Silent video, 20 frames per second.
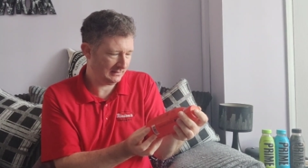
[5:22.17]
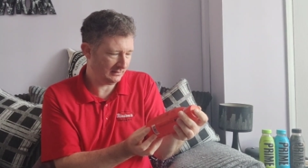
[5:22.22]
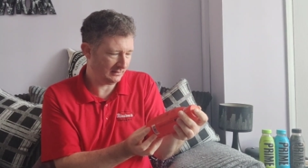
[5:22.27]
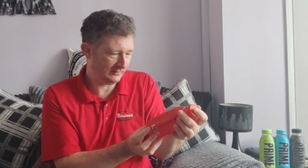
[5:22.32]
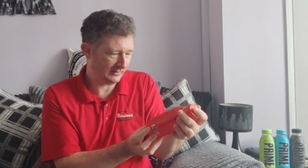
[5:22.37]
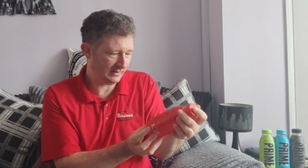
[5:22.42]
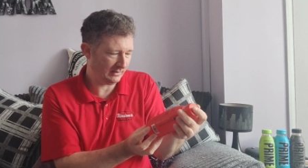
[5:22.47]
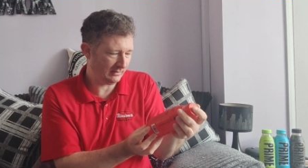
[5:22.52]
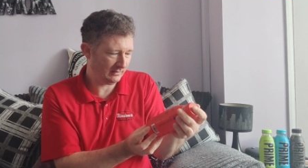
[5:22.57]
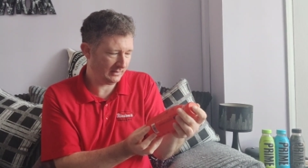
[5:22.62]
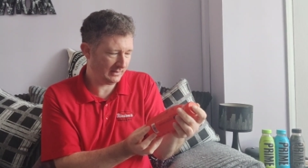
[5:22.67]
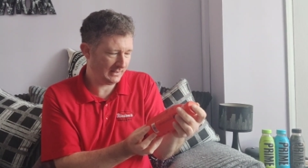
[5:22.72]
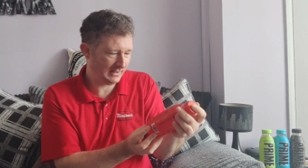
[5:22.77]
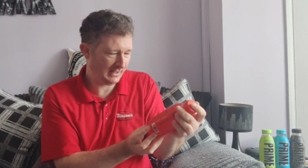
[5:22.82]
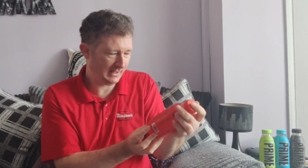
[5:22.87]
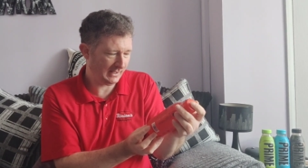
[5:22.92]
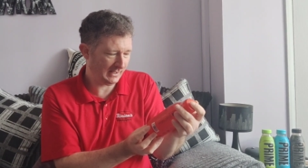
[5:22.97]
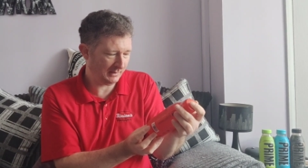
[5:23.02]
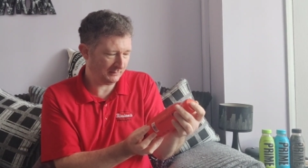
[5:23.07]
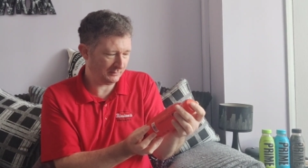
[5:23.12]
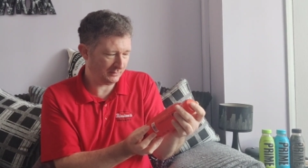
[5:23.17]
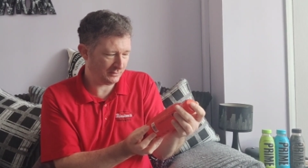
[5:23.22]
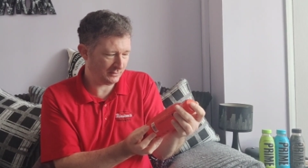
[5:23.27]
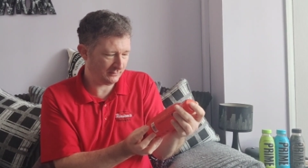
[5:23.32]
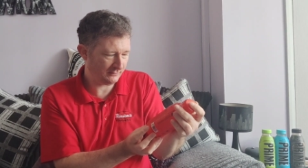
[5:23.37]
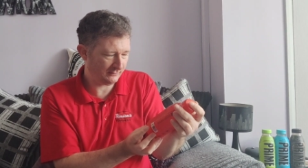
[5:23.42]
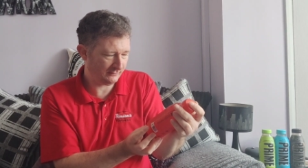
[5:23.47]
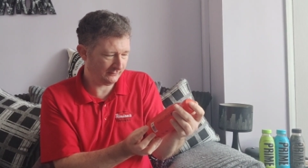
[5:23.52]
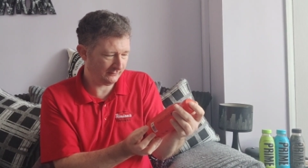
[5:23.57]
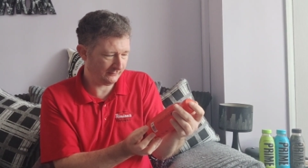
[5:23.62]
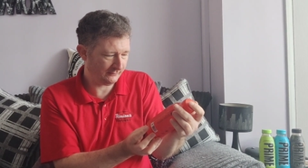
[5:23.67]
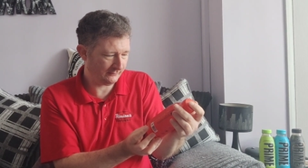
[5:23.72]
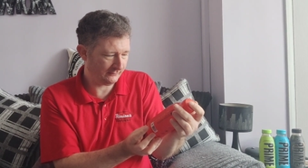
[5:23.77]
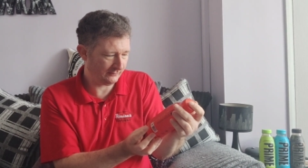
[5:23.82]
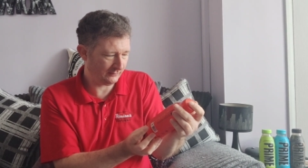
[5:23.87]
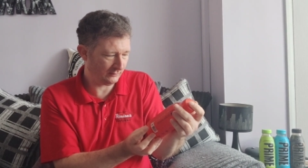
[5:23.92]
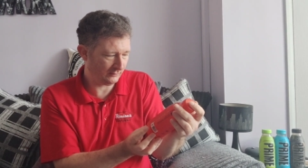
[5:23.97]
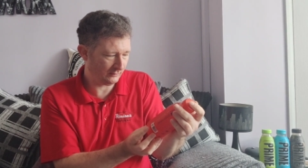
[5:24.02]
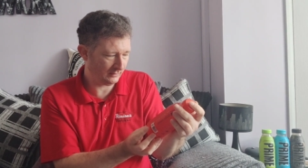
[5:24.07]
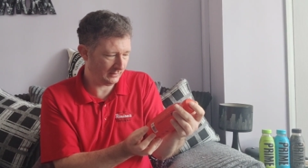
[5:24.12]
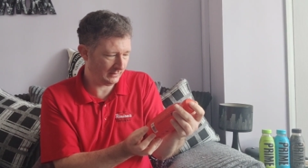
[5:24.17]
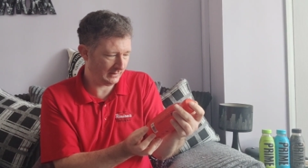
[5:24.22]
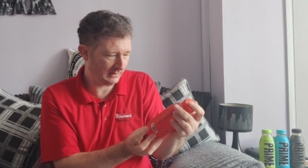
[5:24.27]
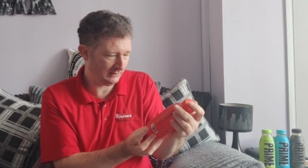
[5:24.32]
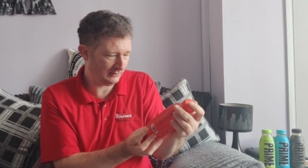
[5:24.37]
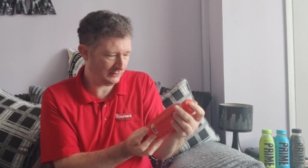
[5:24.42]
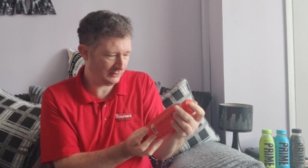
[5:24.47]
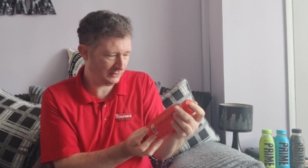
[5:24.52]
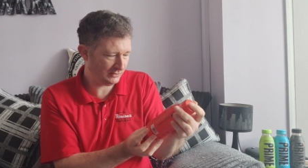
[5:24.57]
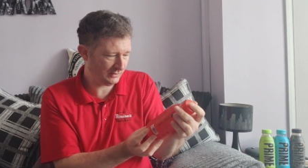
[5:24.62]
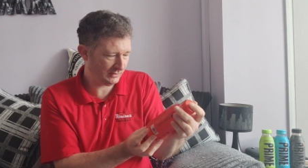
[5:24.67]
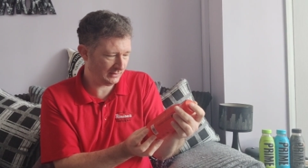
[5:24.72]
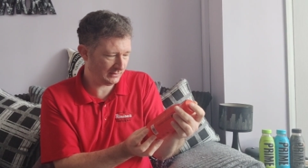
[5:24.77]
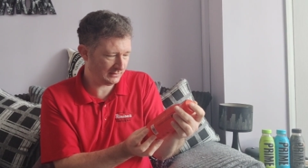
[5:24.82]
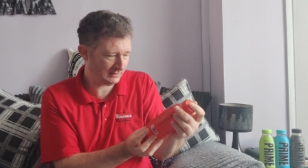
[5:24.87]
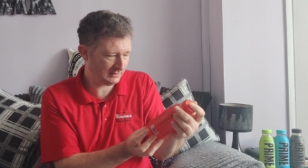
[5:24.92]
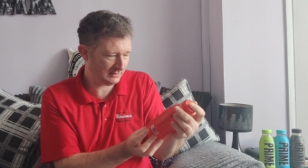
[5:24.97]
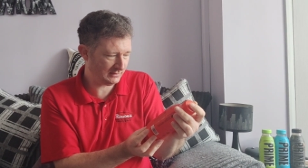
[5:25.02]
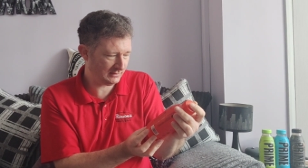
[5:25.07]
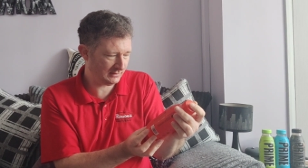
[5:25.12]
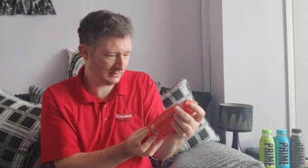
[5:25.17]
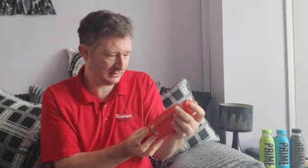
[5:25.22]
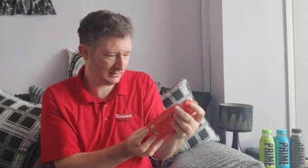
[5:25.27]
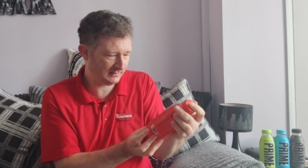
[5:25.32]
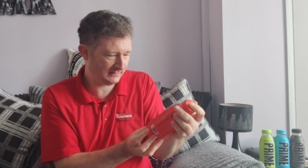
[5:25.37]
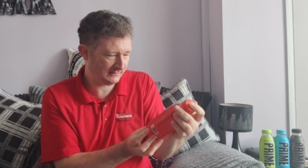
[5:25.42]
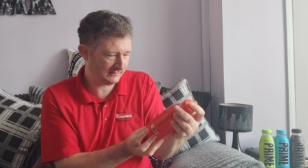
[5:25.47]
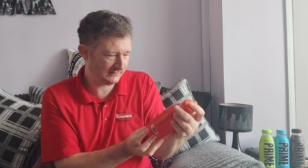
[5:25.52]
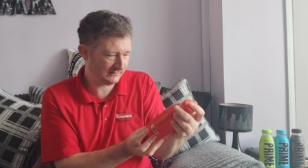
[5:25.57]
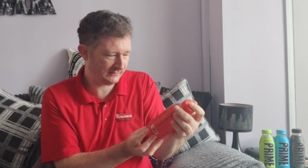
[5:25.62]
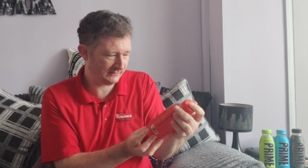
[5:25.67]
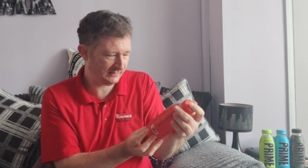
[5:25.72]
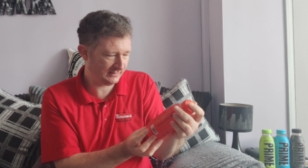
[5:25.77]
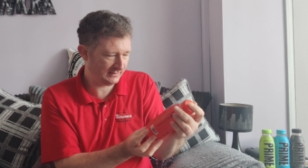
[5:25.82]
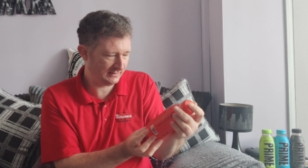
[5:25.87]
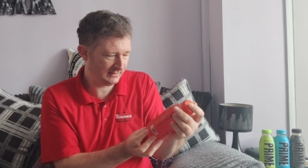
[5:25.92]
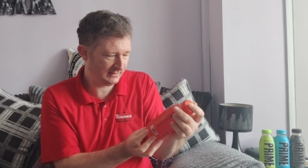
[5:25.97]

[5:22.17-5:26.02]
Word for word: Not that I care much for low sugar stuff.